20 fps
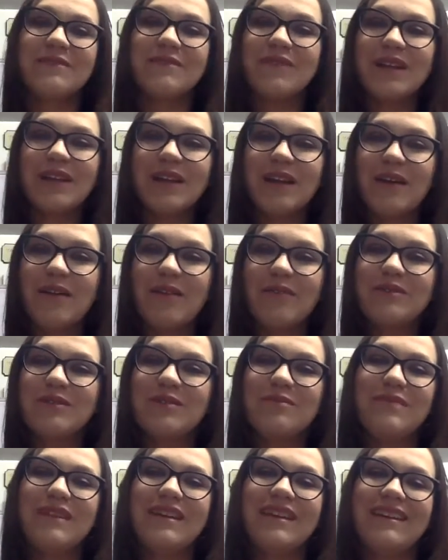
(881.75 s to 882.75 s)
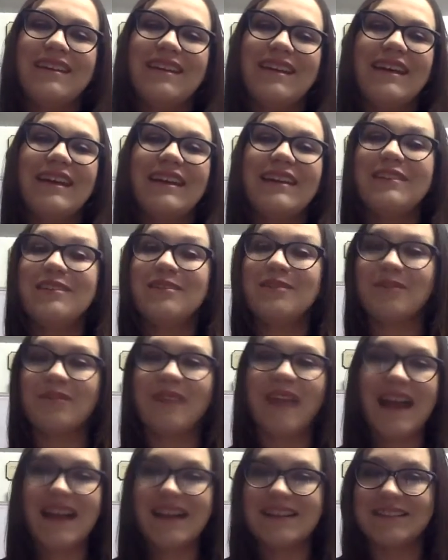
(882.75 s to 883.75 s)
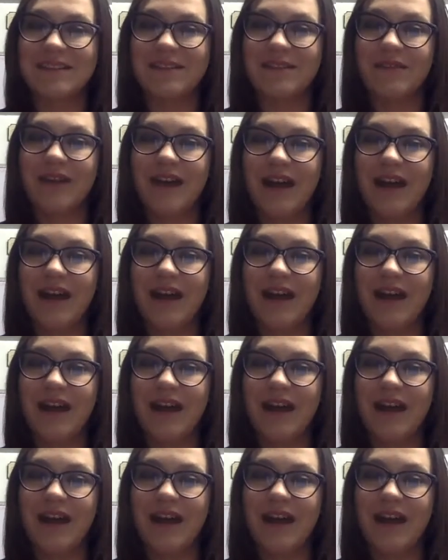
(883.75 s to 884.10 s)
video to be interactive.